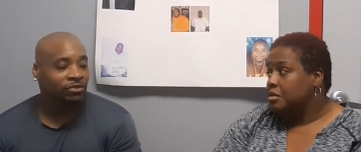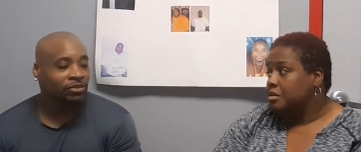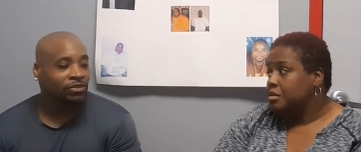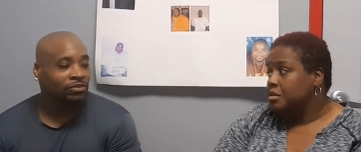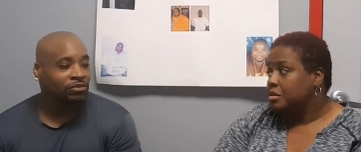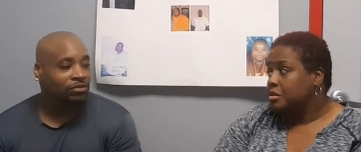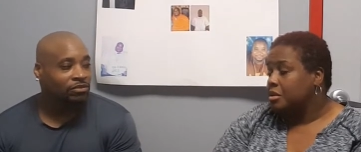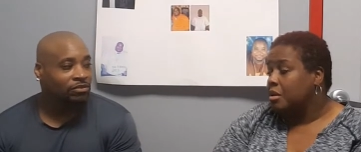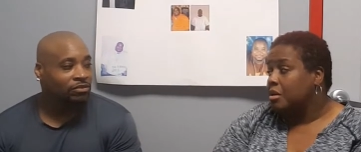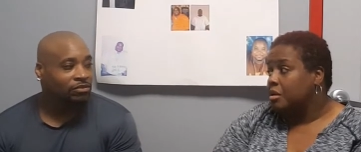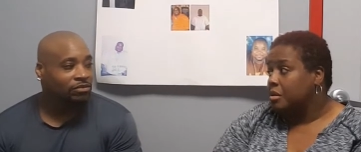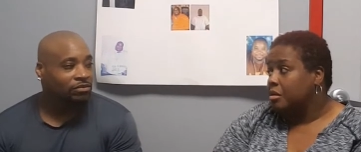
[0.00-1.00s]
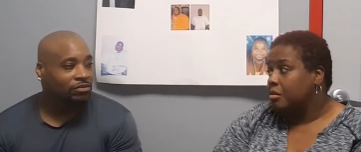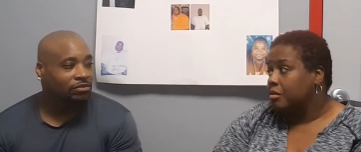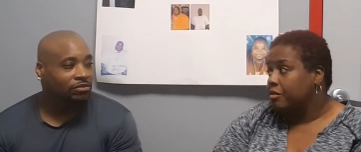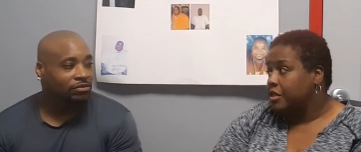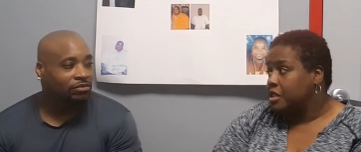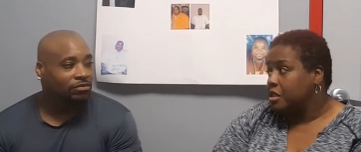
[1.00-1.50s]
Speaker 1: years old. So it,
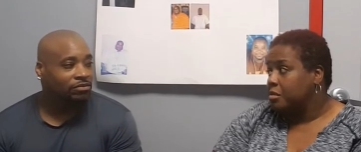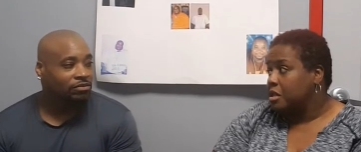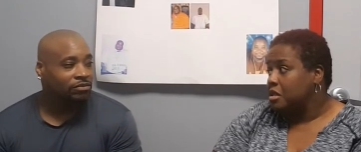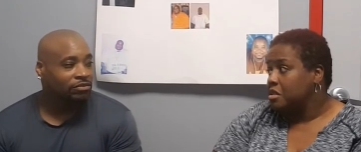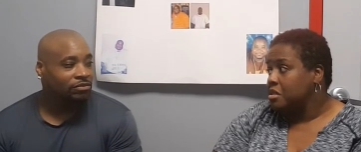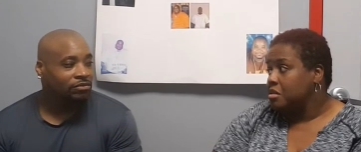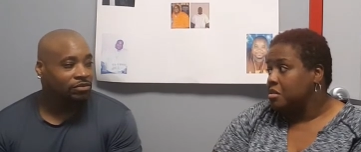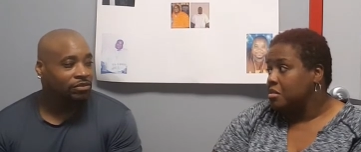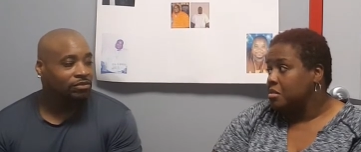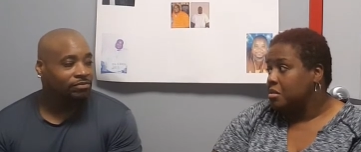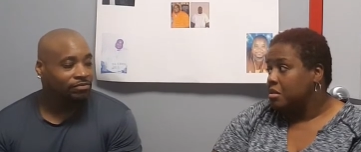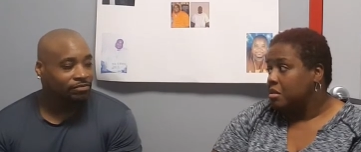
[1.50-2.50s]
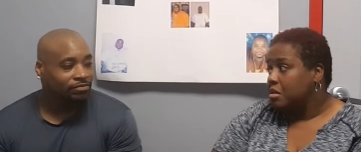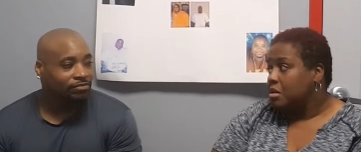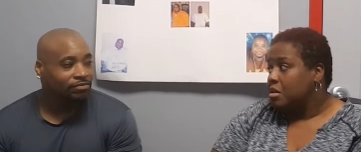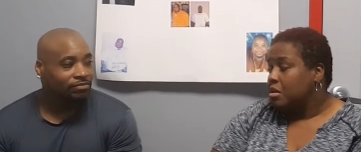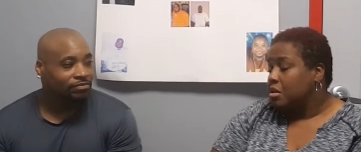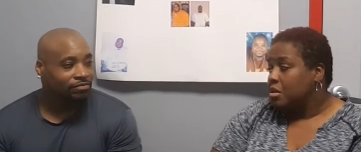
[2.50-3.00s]
15 plus? Yep.
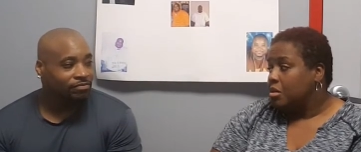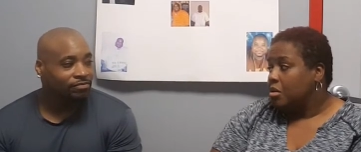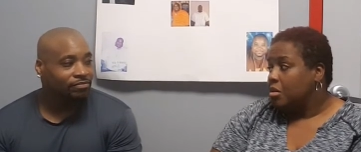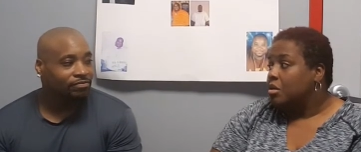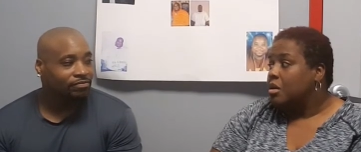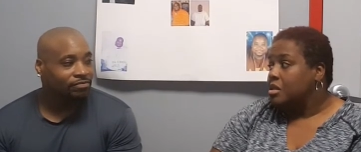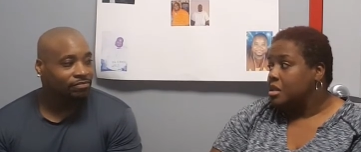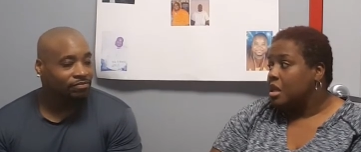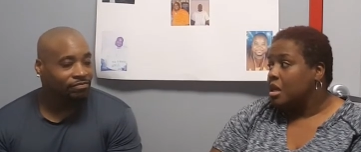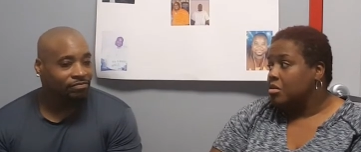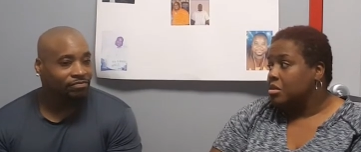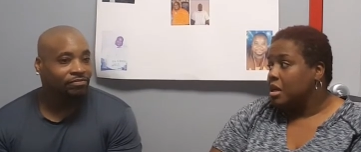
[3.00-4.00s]
That's a long